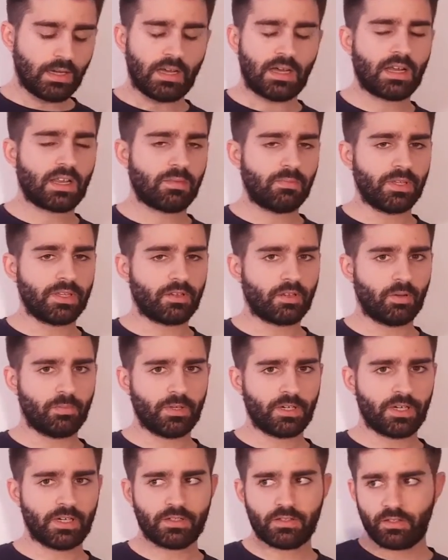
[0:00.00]
Arithmetic
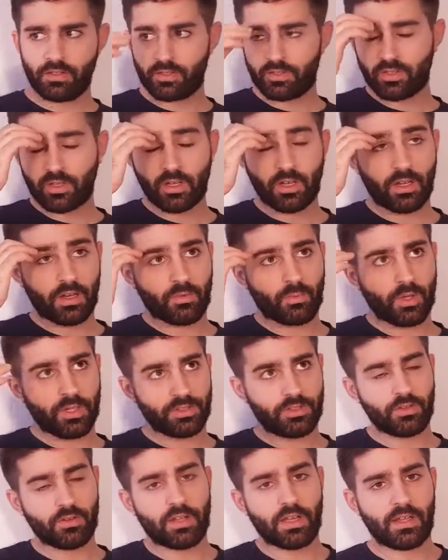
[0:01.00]
operators are
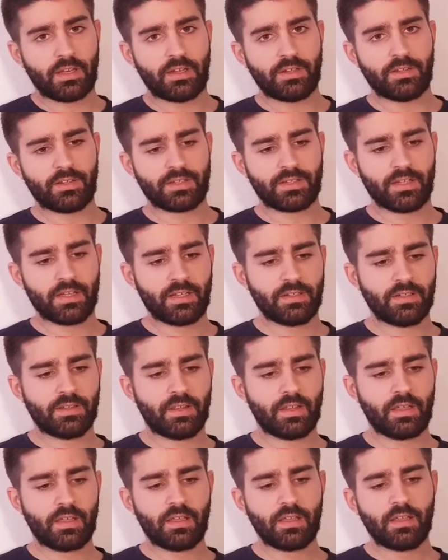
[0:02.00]
what you can understand,
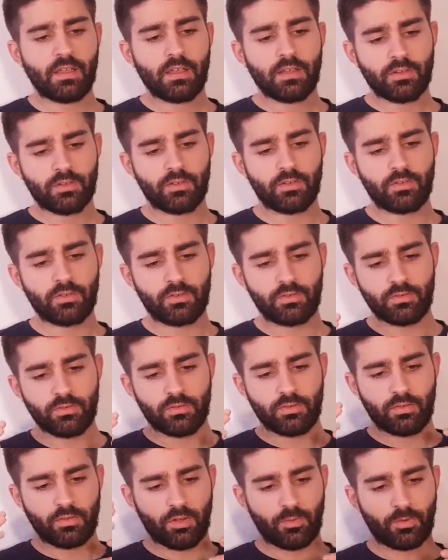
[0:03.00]
they do
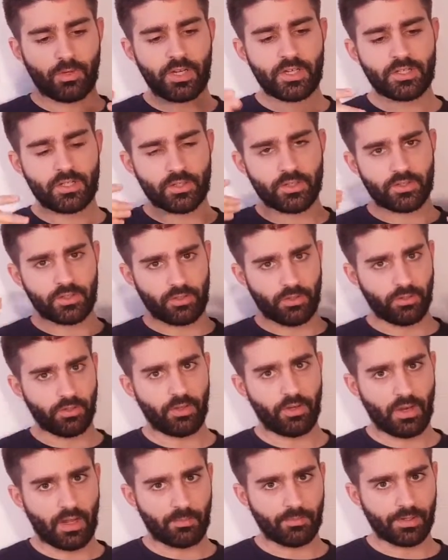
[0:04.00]
operations on
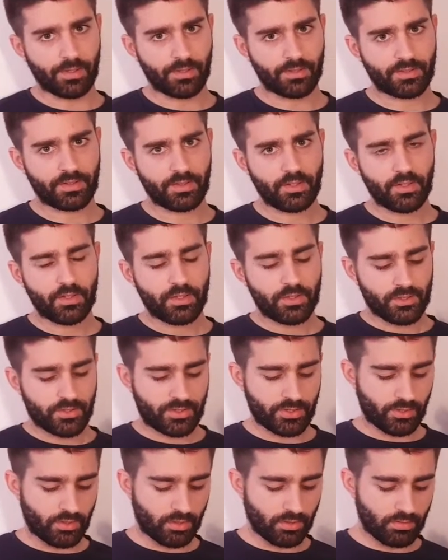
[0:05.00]
numbers.
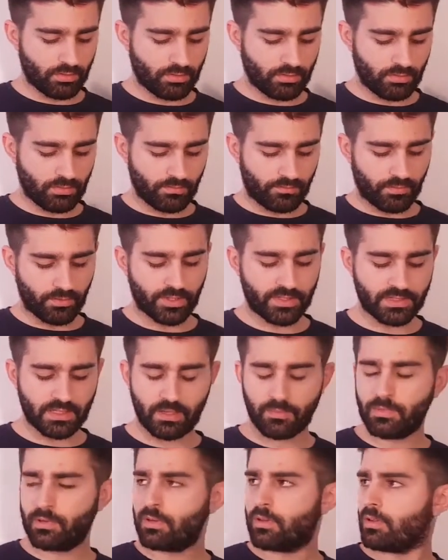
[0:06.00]
So for
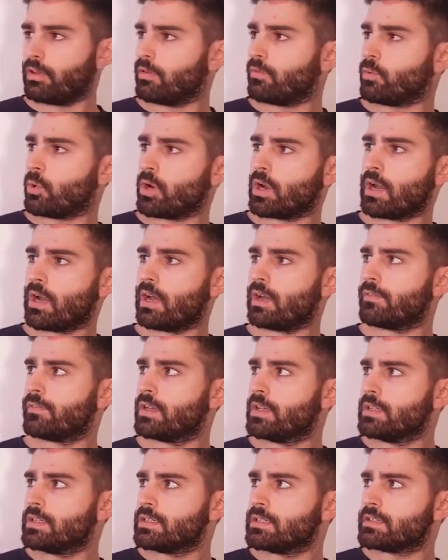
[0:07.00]
example, if we
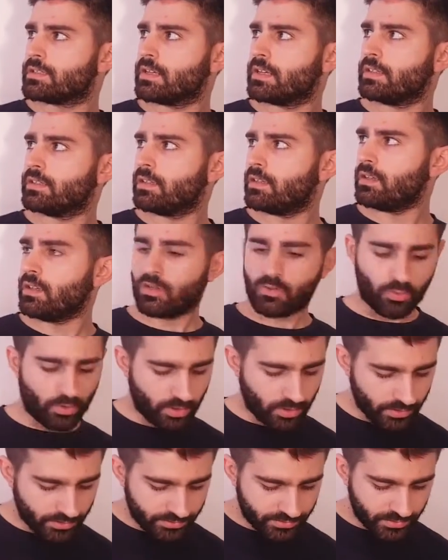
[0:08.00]
have z
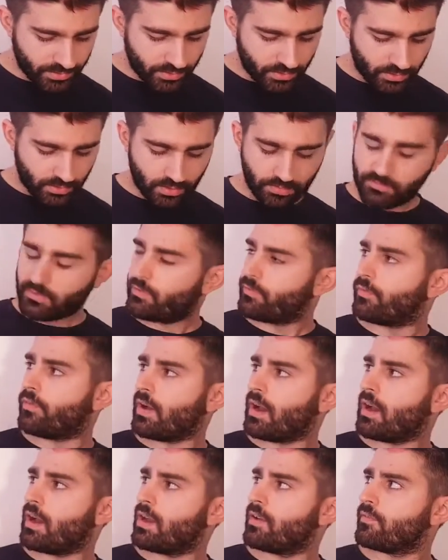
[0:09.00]
equals
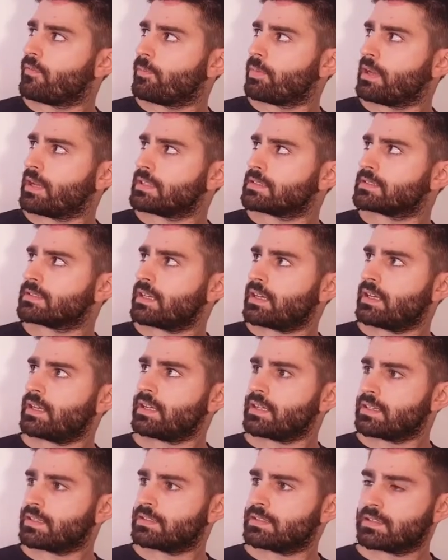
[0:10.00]
5 plus
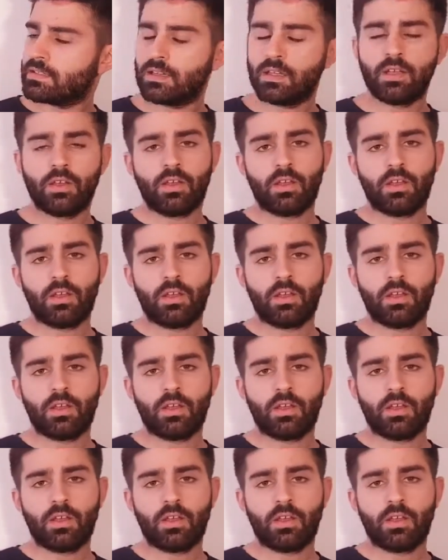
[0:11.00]
x,